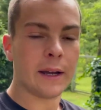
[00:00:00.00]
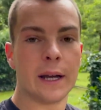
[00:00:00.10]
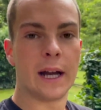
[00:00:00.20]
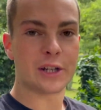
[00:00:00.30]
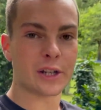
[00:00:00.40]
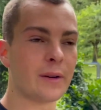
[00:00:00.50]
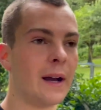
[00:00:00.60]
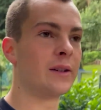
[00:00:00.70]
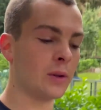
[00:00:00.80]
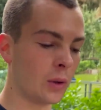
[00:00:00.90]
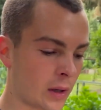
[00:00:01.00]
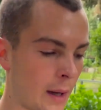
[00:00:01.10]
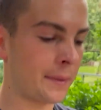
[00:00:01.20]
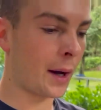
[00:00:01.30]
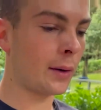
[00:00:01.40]
I just try to
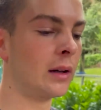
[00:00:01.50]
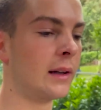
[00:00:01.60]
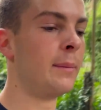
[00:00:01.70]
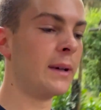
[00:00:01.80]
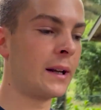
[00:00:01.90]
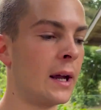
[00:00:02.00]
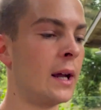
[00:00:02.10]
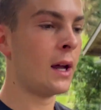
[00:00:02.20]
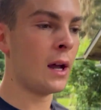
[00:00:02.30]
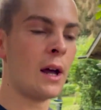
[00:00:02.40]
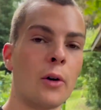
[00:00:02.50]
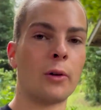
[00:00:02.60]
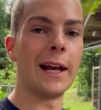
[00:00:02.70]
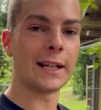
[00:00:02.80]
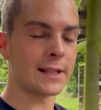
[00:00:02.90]
calm down a little bit,
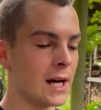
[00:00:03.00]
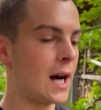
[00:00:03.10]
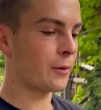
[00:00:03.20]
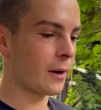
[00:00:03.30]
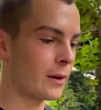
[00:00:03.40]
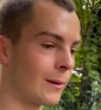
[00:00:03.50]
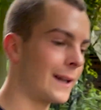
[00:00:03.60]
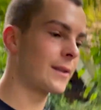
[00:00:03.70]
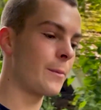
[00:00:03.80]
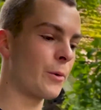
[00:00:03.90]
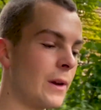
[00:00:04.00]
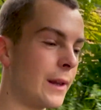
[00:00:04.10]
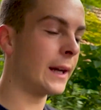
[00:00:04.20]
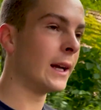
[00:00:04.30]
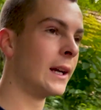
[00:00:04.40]
relax the heart rate, relax the breathing,